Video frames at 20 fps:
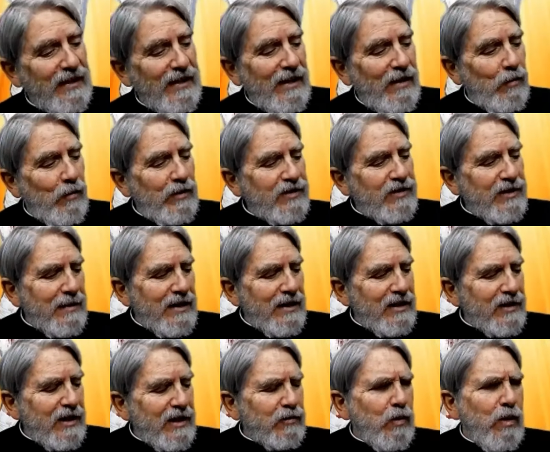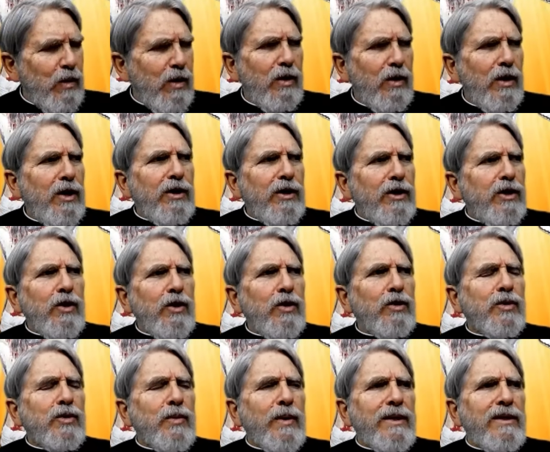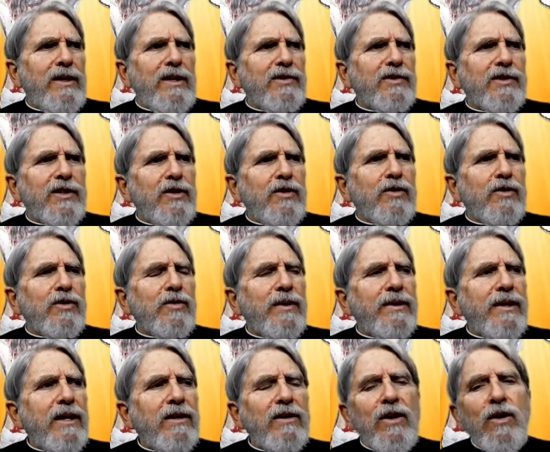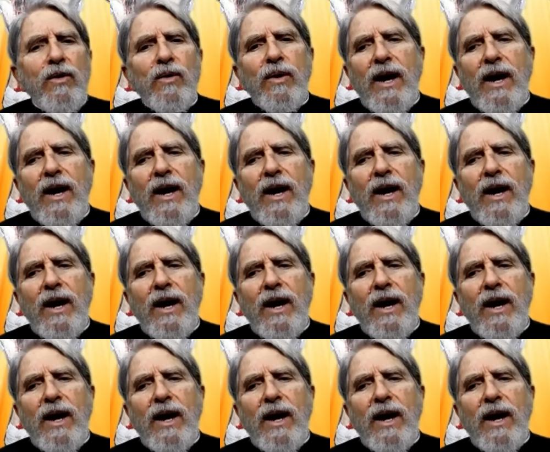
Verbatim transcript: When somebody says, Well, you're doing this and you're doing that, no,